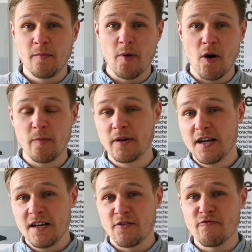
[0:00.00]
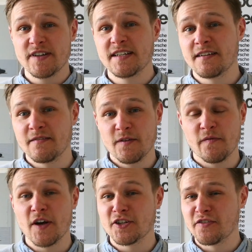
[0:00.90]
pop a written
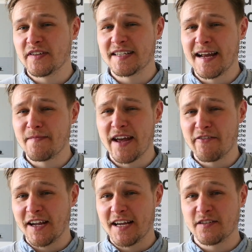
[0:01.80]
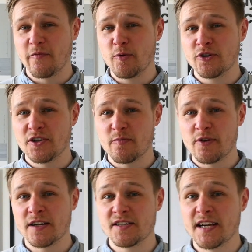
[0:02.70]
version of his name there in case I've butchered the
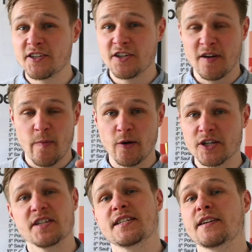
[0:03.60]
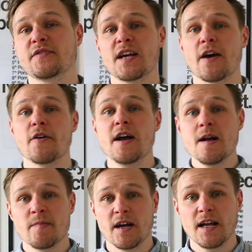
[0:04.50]
pronunciation, apologies if so,
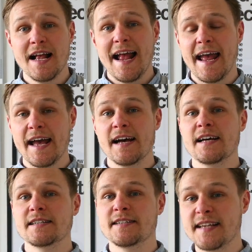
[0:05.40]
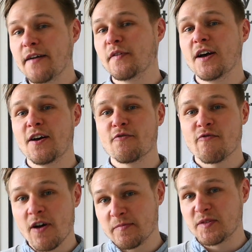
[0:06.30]
but Herr Xaver
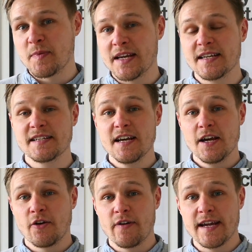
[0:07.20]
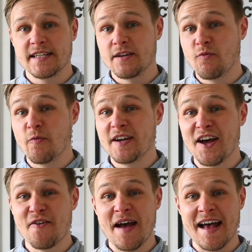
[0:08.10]
Rimspies created what we
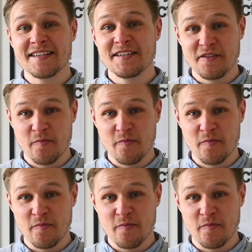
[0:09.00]
know as the